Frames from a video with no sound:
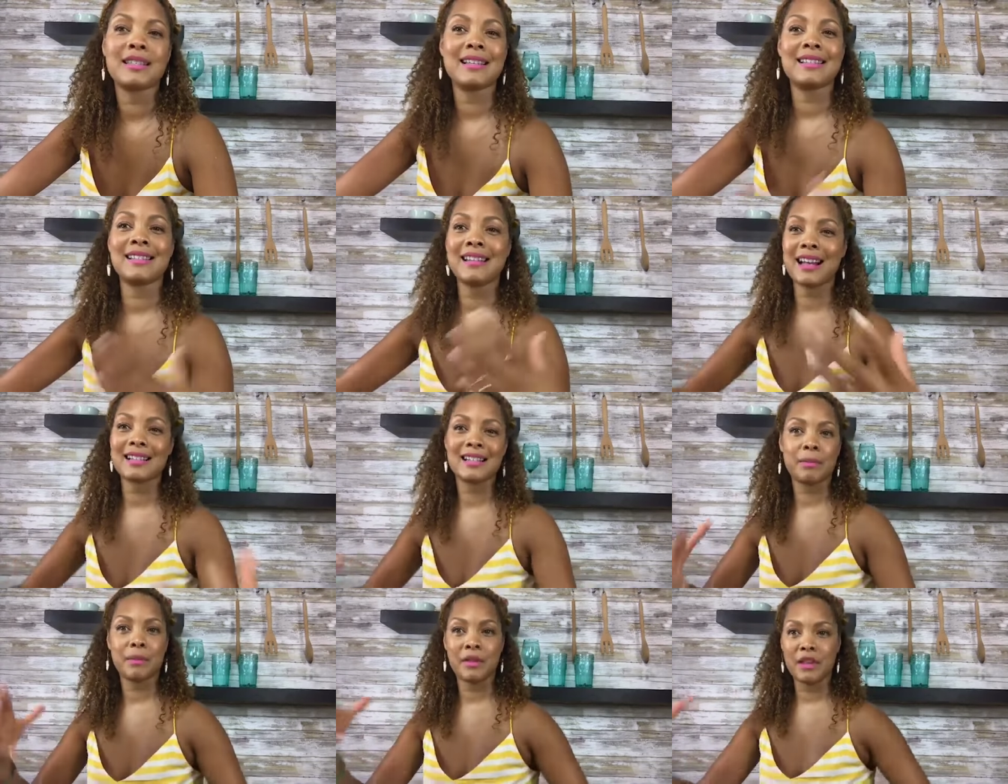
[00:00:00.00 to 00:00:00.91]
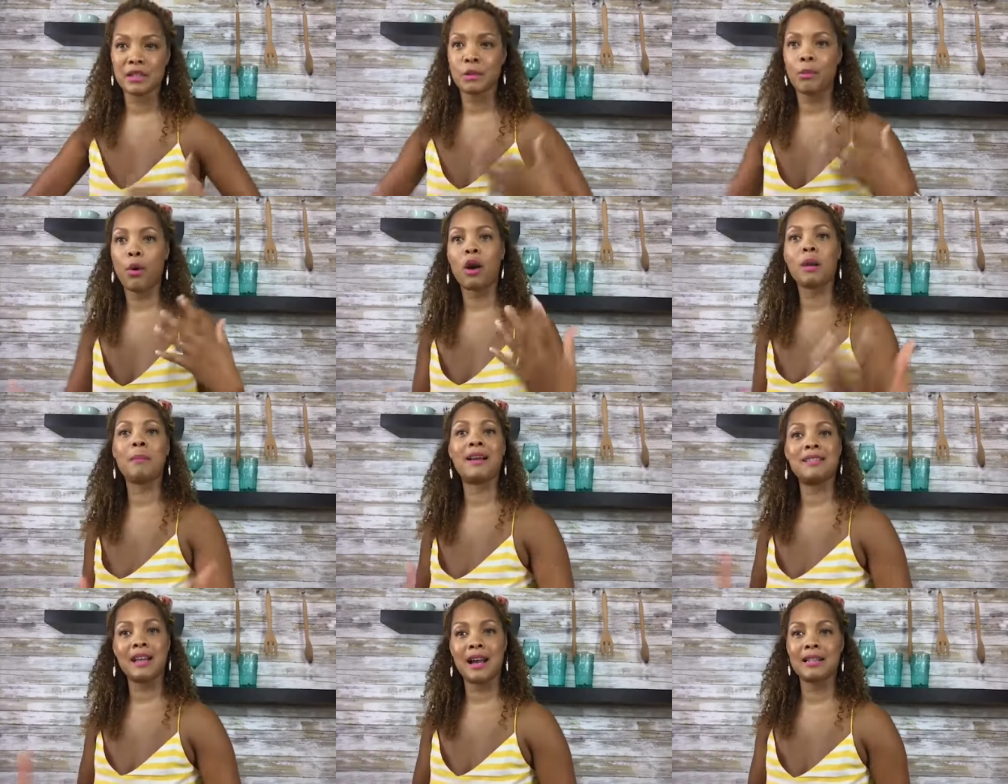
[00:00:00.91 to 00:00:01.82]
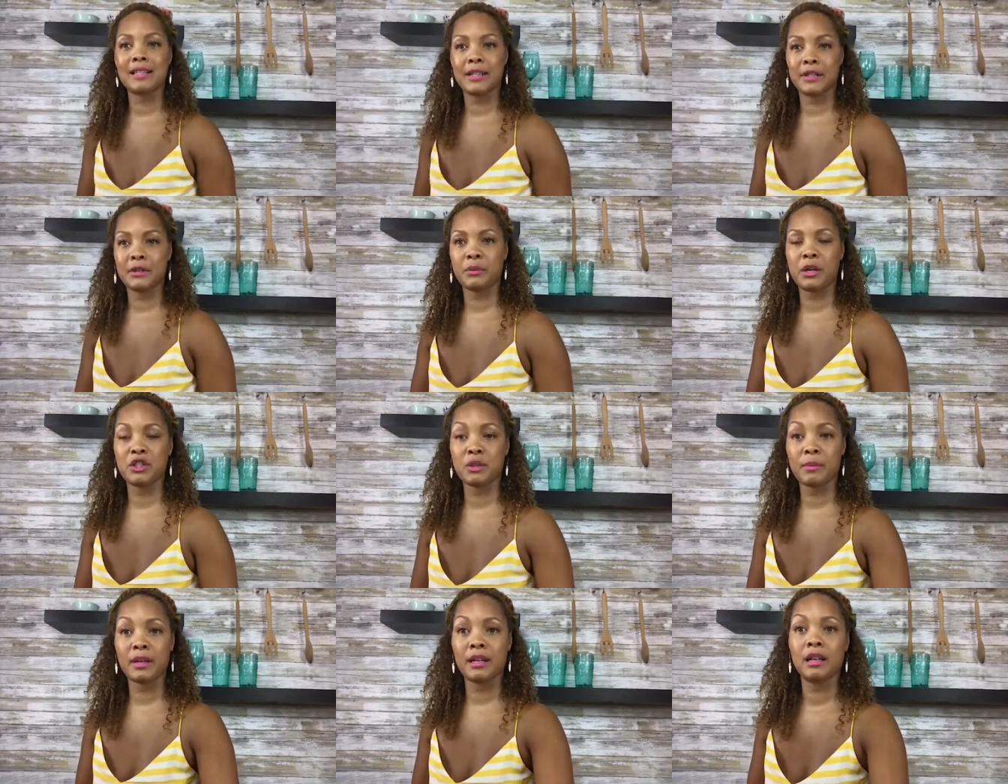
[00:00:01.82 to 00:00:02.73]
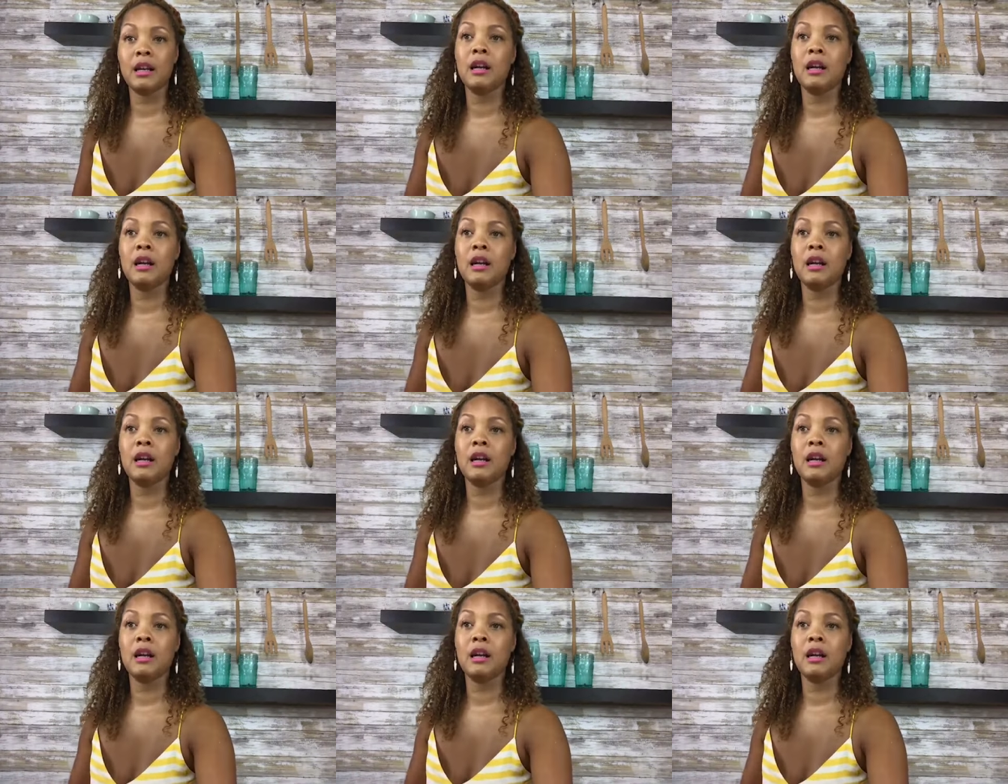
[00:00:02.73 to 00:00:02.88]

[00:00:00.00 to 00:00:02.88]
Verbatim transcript: it's not something that's a part of my dietary regimen